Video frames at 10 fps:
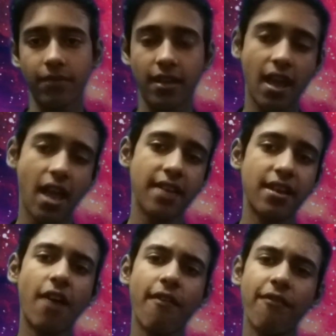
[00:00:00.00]
and
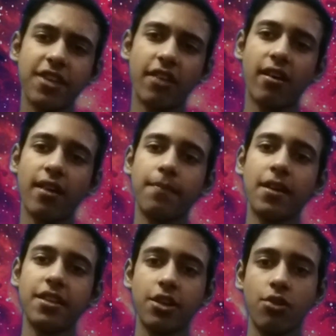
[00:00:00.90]
after a
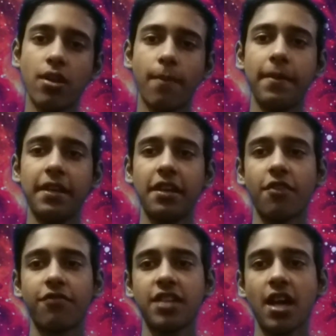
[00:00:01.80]
particular period
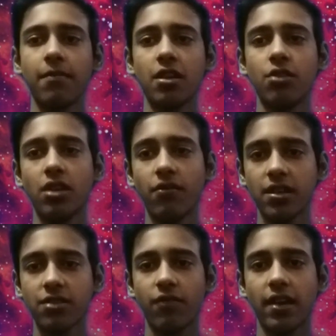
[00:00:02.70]
of time the
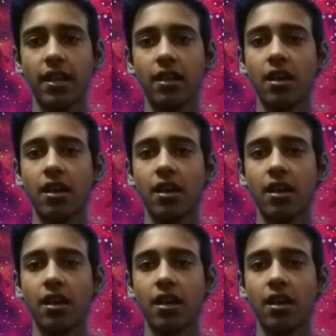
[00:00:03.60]
universe will